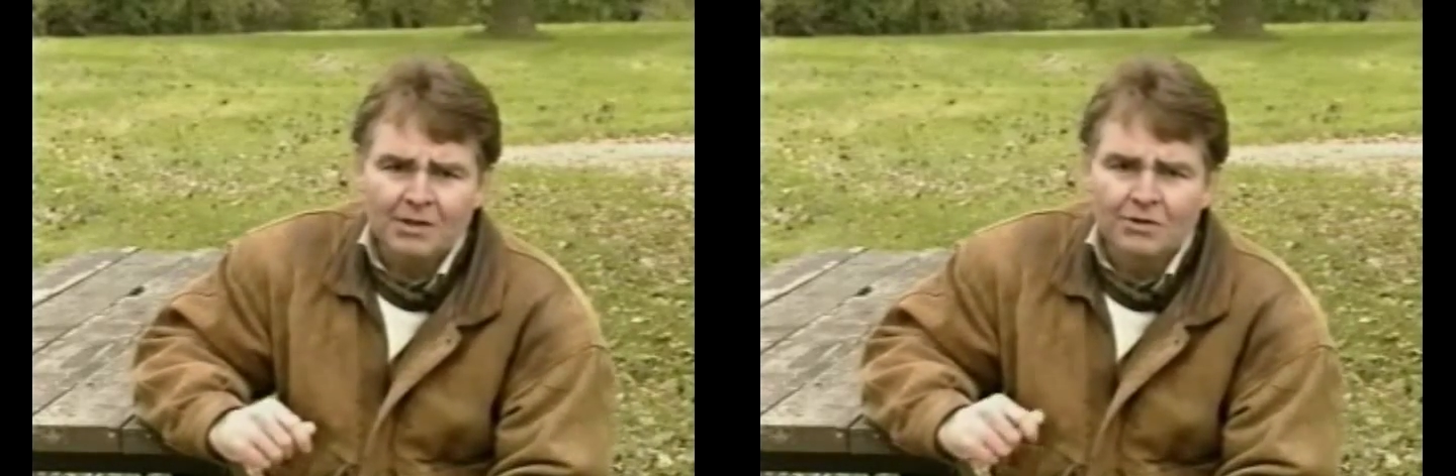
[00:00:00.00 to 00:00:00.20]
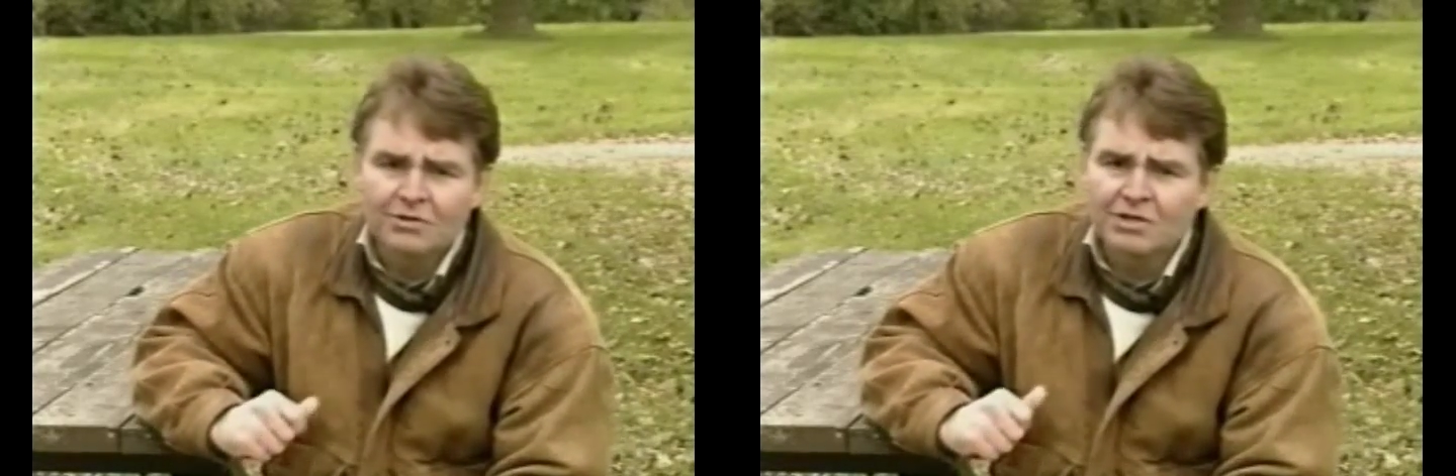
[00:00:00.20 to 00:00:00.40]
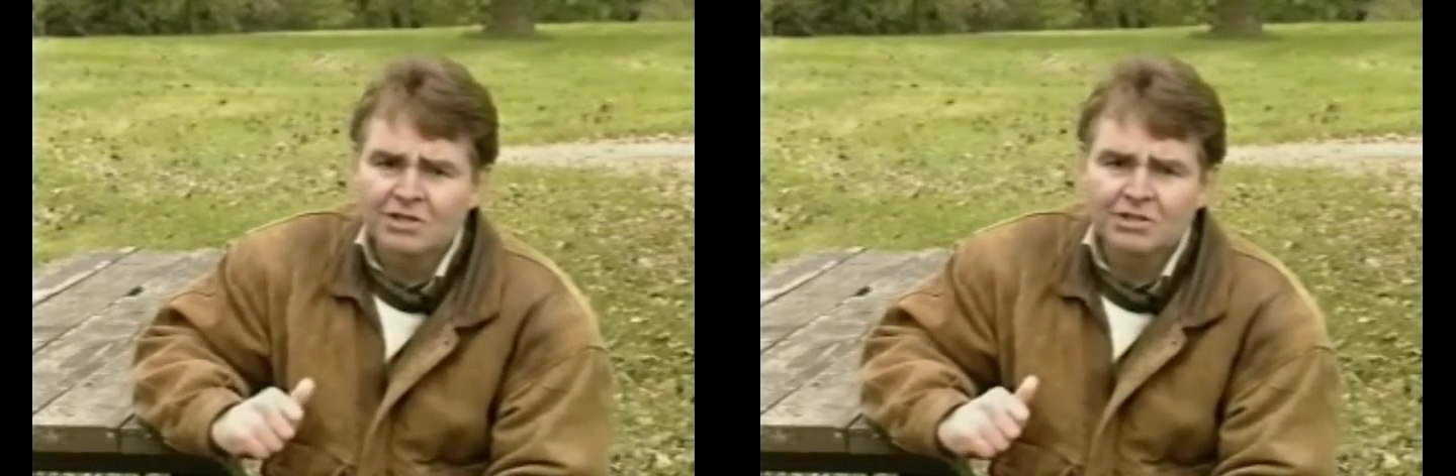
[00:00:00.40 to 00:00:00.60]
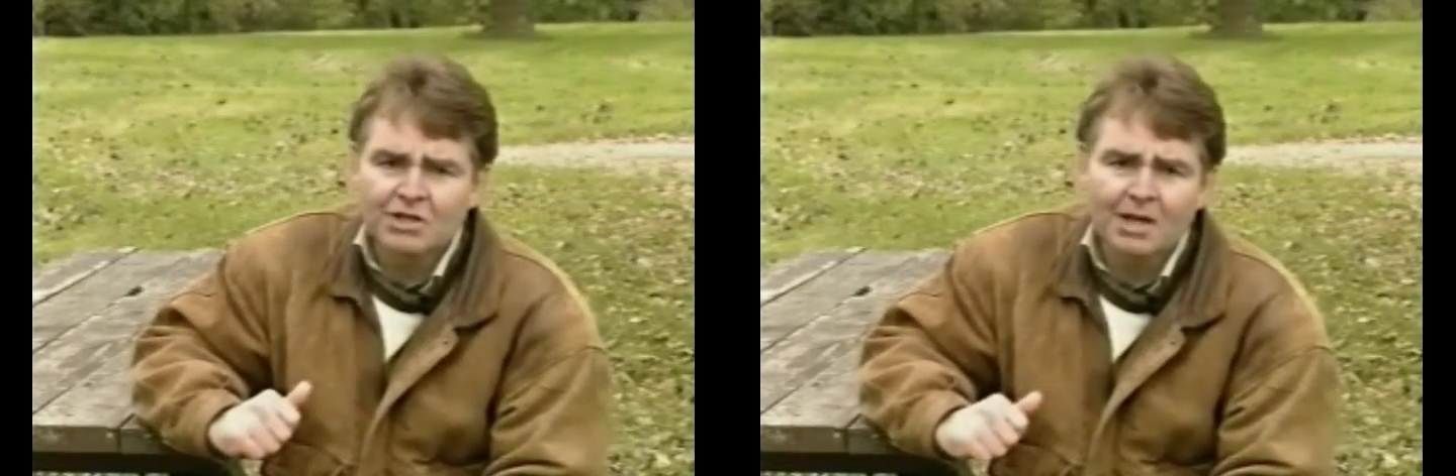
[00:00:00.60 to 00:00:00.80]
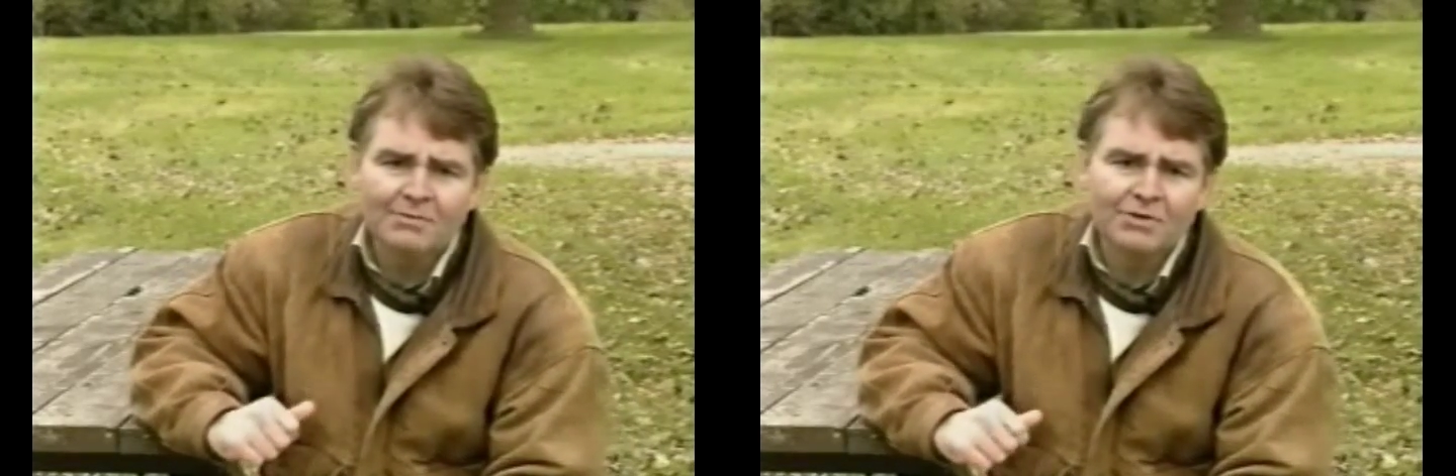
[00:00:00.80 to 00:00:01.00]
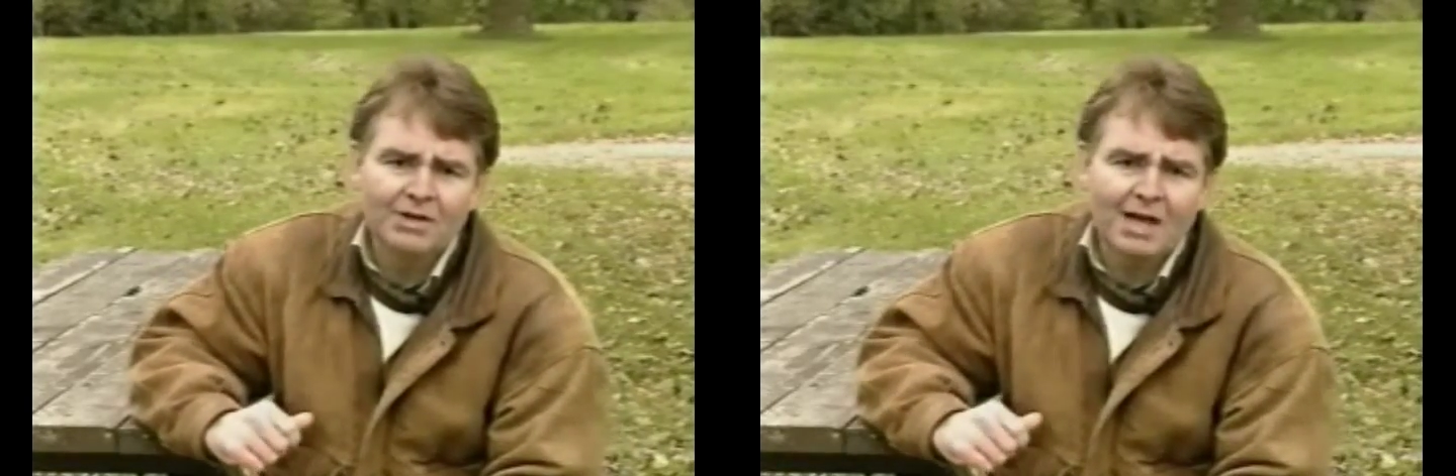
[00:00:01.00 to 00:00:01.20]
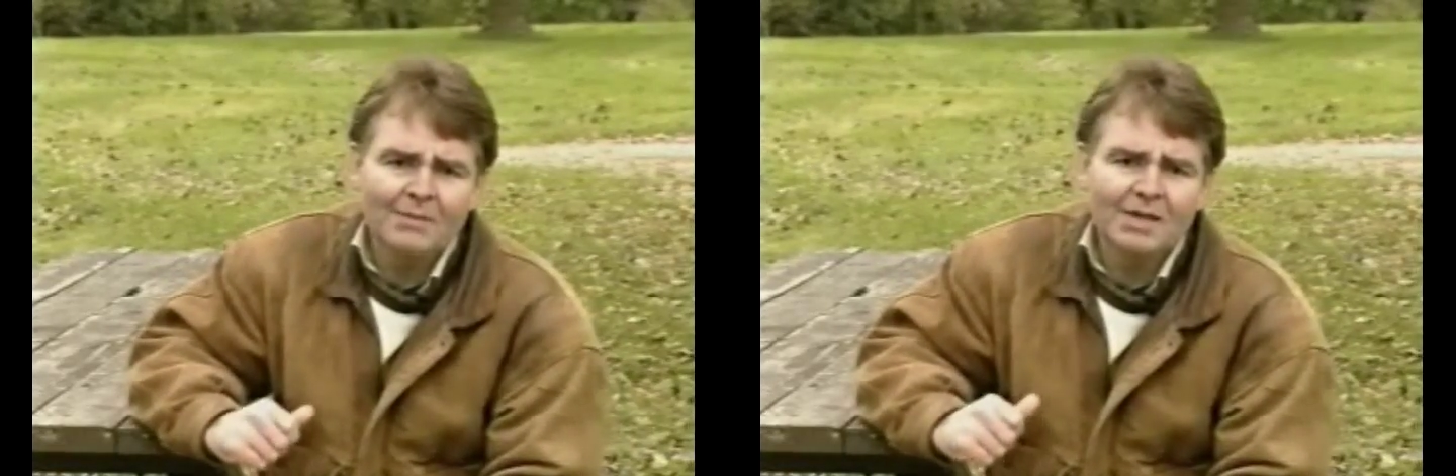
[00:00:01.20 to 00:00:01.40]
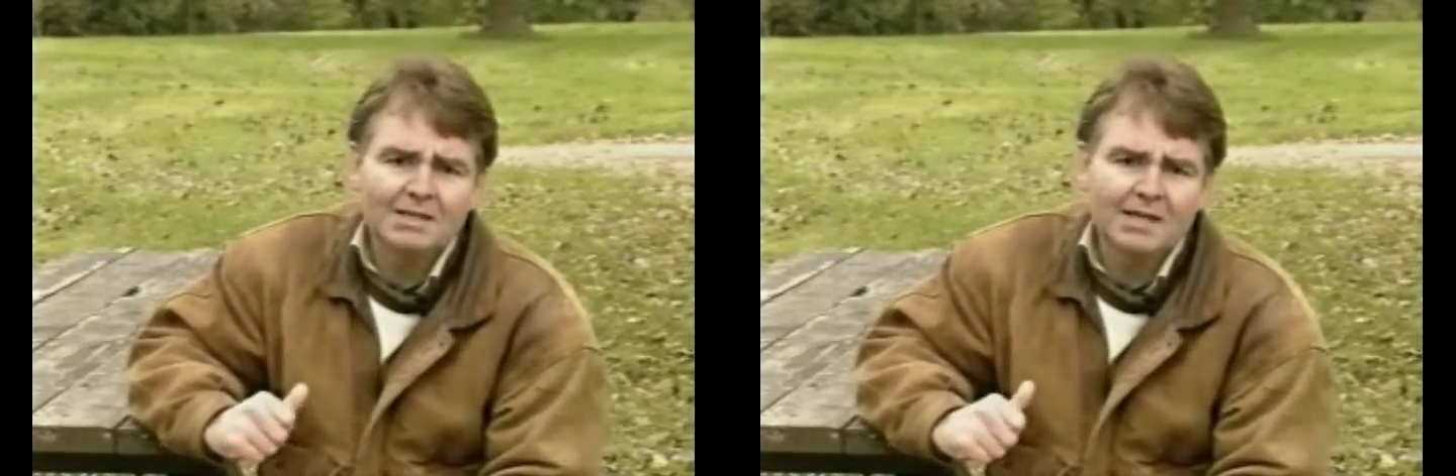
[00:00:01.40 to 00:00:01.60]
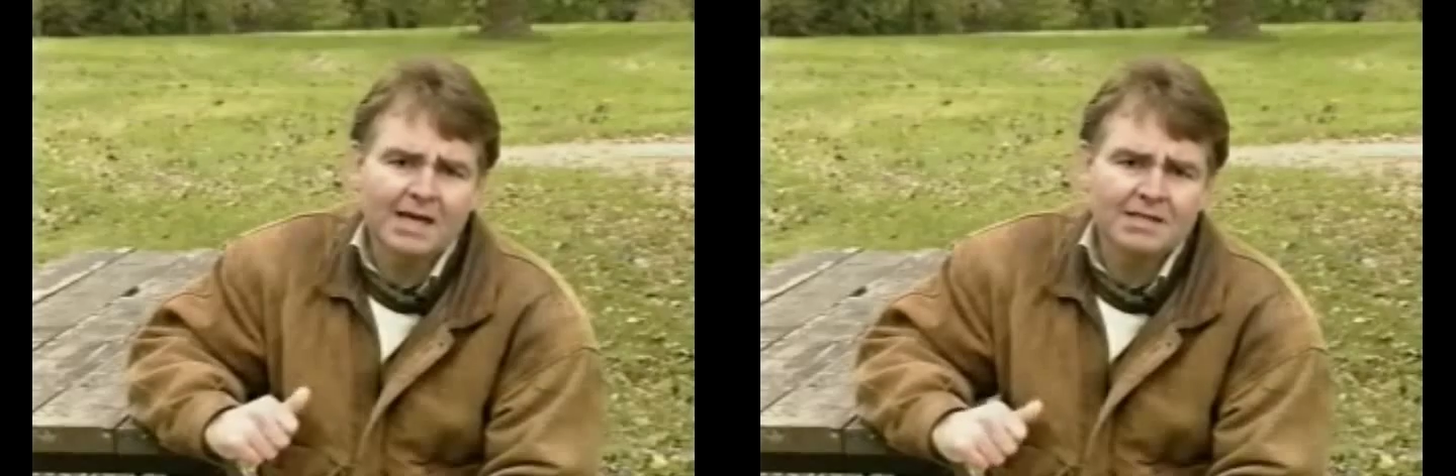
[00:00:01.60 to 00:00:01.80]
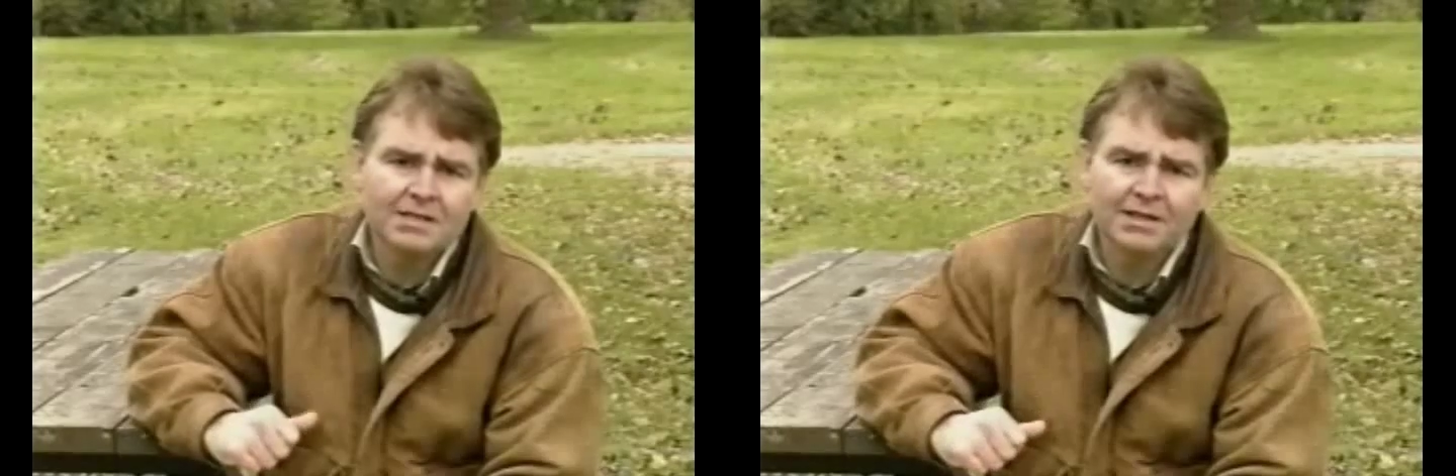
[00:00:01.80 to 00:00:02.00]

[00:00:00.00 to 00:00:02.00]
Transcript: Your suction cup should now be attached